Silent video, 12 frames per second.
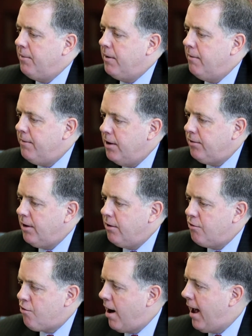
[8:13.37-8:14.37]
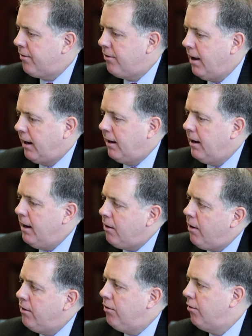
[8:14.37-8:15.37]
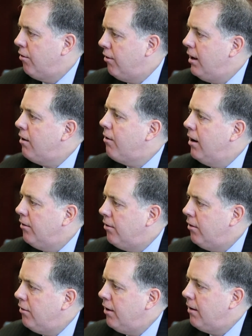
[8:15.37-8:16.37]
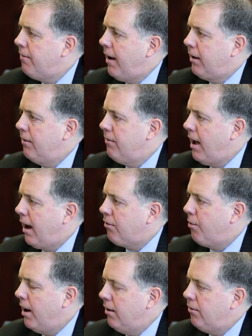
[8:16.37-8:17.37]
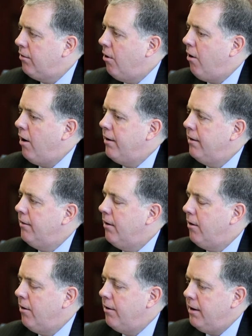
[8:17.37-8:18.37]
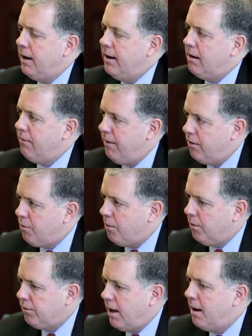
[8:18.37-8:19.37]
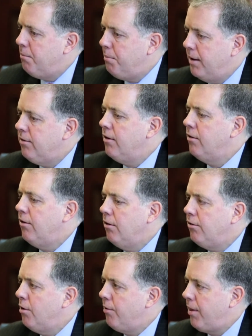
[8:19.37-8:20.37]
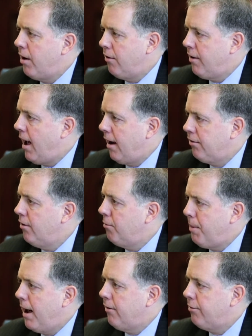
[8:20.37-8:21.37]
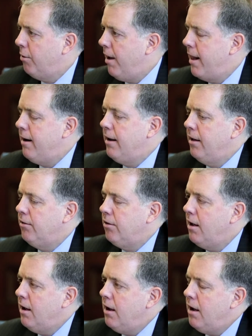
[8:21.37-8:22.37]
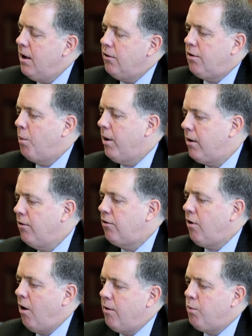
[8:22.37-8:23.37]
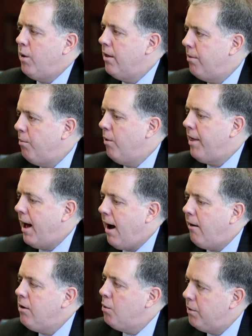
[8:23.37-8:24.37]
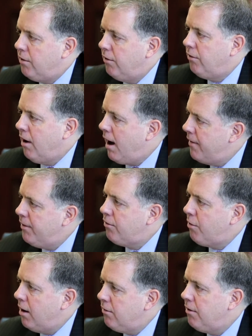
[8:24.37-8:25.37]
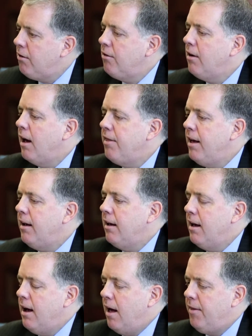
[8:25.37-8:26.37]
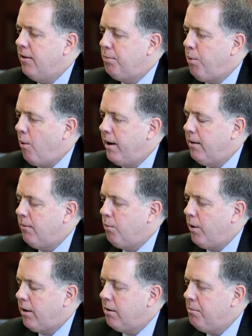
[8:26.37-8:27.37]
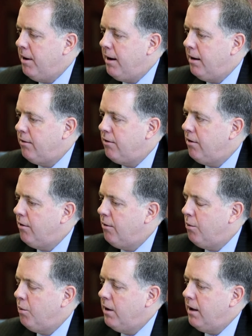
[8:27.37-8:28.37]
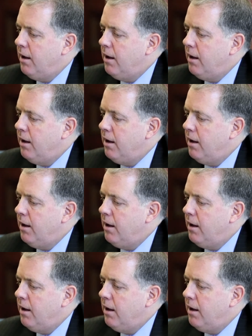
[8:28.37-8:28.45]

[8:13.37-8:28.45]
visit drastic increases or decreases in effective tax rates on individuals and businesses that are taxed as pass-through entities. So we're concerned with how you would design this transition. I think at this point we're committed to